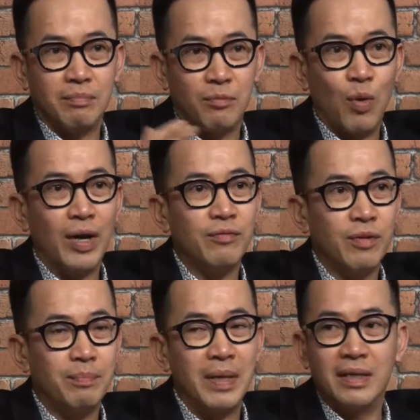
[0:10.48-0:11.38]
one of
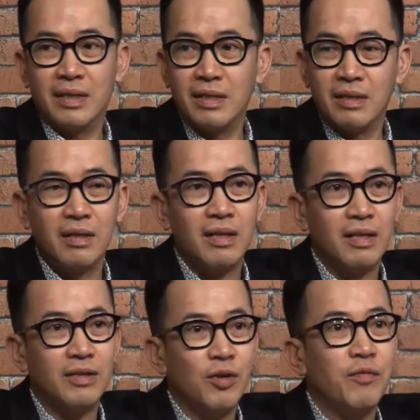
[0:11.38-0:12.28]
the big
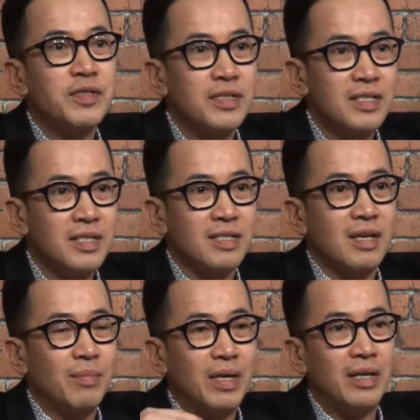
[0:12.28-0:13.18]
university
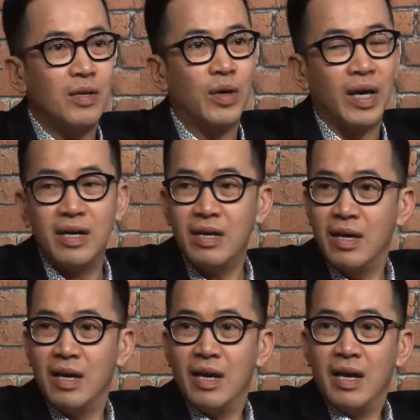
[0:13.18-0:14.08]
system in the UK.
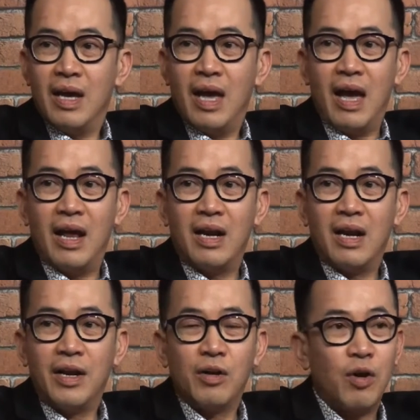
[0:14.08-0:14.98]
And
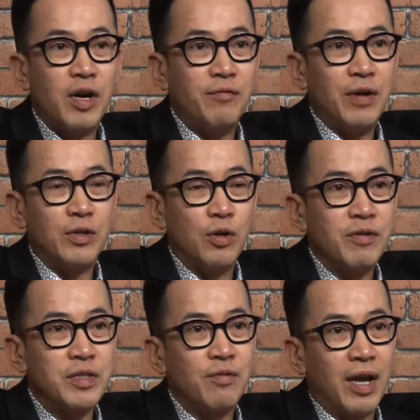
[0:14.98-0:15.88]
London College,
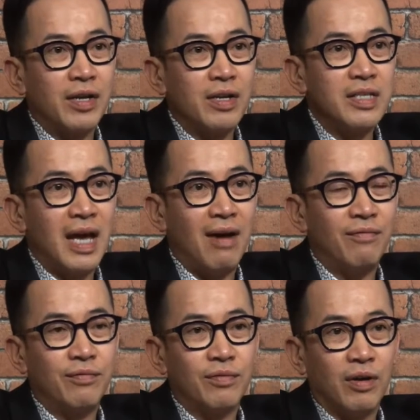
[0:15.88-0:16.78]
University of London, they have
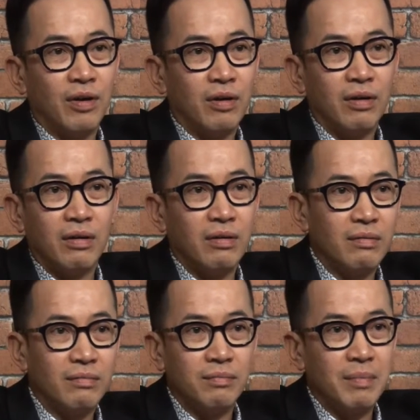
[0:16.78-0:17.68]

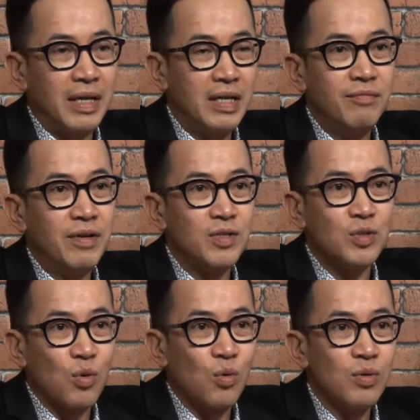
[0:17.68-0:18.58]
many different
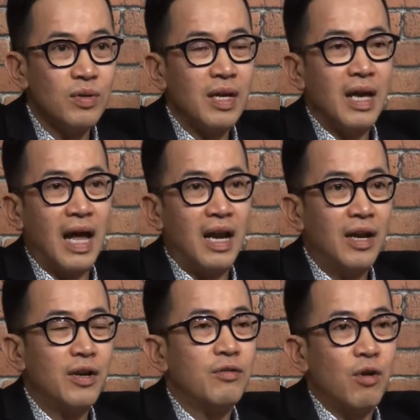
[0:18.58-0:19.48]
school, and
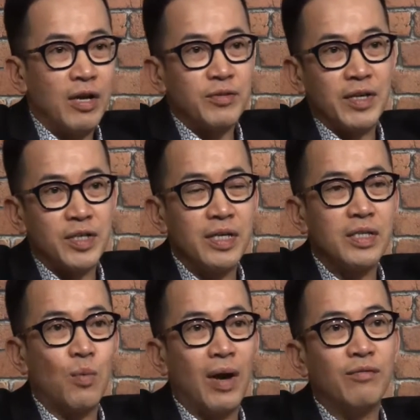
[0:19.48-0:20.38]
London College Fashion
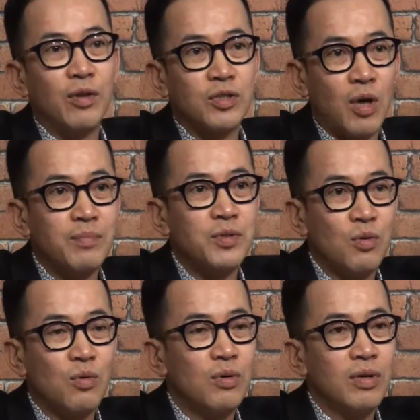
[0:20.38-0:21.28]
is one of the top
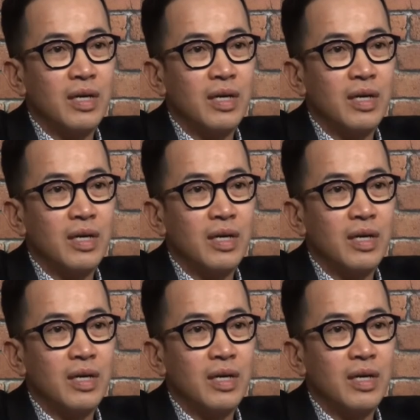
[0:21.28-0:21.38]
school